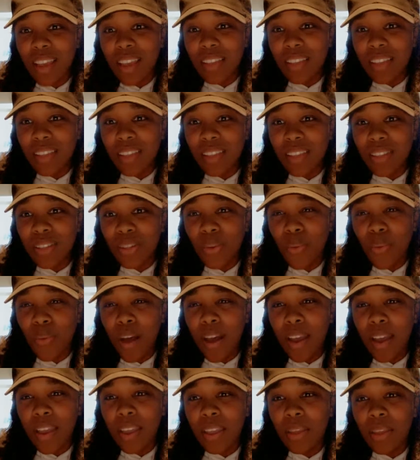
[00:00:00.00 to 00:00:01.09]
as to
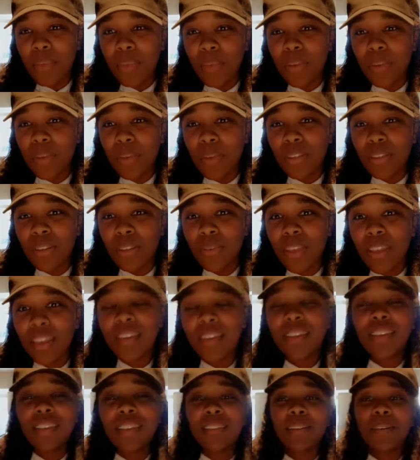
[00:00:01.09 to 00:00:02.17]
why it was okay
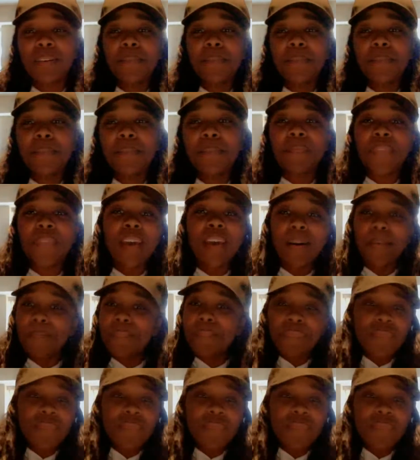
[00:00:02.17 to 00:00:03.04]
to kill him. Yeah,